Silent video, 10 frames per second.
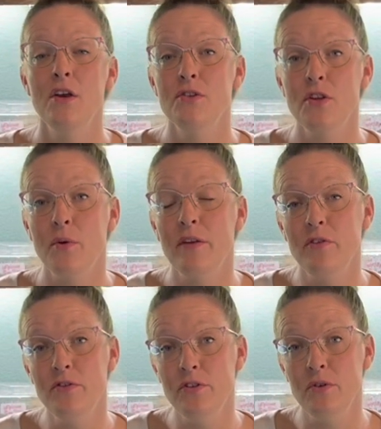So if
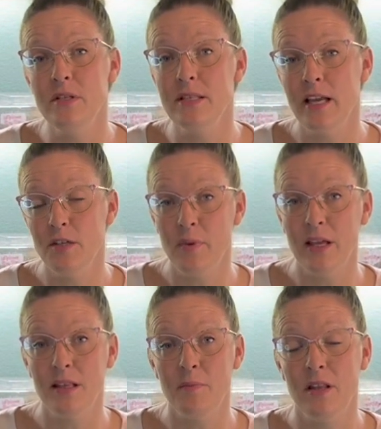you do decide to
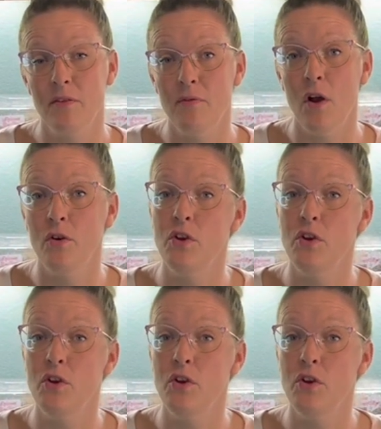plant them in the fall,